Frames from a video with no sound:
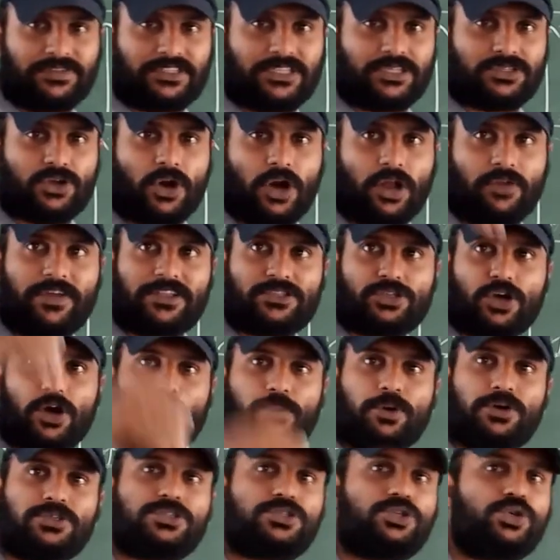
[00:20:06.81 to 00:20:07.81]
which is always
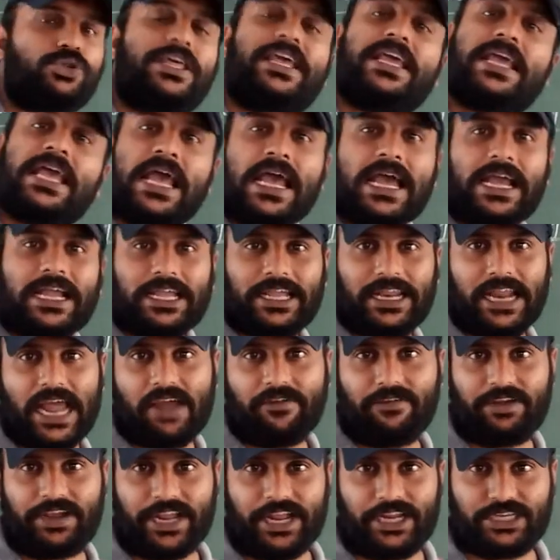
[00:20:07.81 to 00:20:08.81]
opposite to the
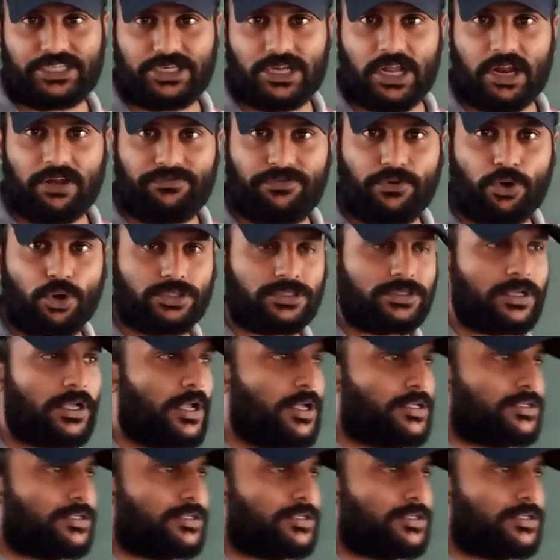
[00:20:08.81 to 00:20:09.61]
gravitational force.